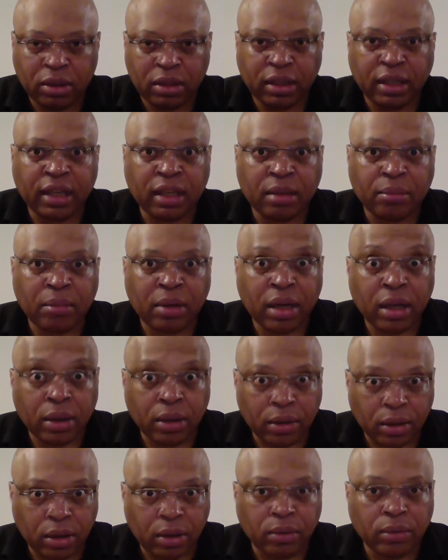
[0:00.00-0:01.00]
together
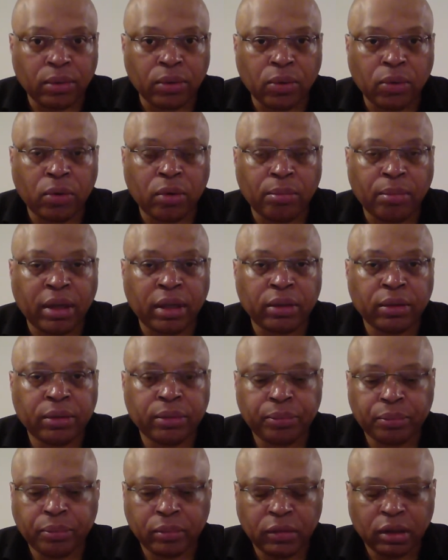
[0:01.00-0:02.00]
my own court bundle.